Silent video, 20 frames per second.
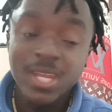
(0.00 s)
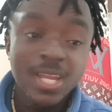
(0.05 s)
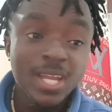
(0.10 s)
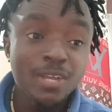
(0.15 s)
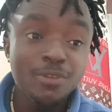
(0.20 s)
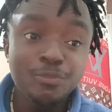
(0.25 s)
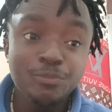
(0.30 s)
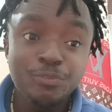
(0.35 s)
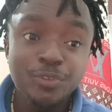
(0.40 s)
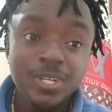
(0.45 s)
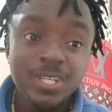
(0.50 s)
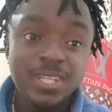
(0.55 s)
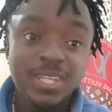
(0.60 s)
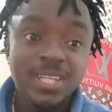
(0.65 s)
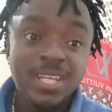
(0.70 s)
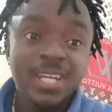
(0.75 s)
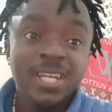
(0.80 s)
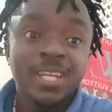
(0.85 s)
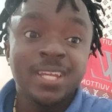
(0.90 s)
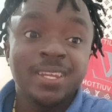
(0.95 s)

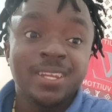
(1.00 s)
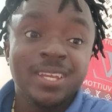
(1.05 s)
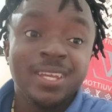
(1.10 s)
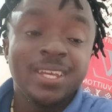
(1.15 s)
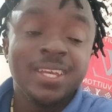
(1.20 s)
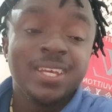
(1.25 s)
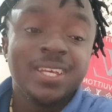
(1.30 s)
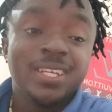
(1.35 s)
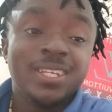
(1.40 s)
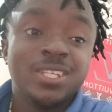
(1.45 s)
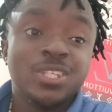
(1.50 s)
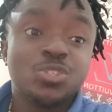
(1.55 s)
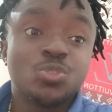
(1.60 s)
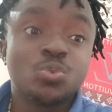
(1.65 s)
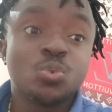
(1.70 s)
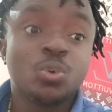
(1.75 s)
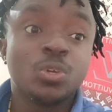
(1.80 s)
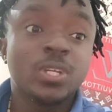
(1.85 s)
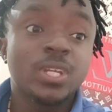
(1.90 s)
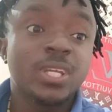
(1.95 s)
Everything
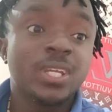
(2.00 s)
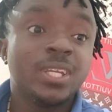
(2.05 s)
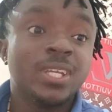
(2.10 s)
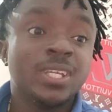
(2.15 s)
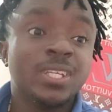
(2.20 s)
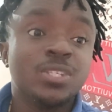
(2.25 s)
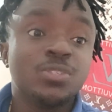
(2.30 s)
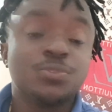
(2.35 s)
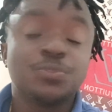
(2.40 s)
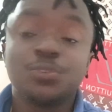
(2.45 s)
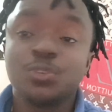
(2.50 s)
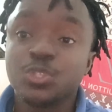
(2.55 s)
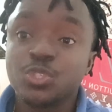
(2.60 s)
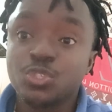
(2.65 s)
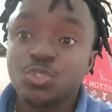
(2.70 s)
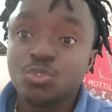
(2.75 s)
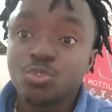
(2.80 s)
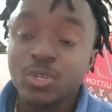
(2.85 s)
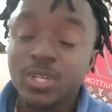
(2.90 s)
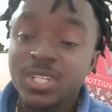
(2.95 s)
is what is
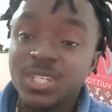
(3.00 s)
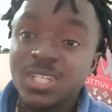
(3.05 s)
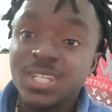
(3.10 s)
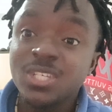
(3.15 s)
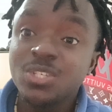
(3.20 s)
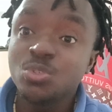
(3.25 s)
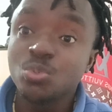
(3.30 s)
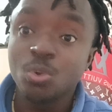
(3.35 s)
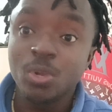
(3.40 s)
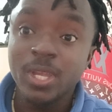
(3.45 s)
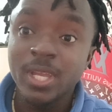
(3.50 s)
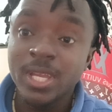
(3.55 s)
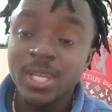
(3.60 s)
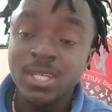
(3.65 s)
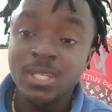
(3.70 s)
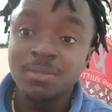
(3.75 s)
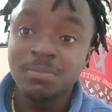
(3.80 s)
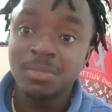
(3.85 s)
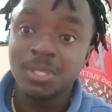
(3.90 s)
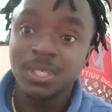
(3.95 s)
frustrating your
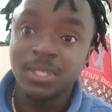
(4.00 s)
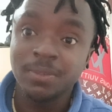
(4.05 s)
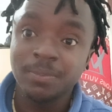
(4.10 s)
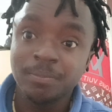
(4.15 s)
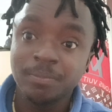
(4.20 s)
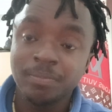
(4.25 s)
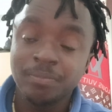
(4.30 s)
enemy.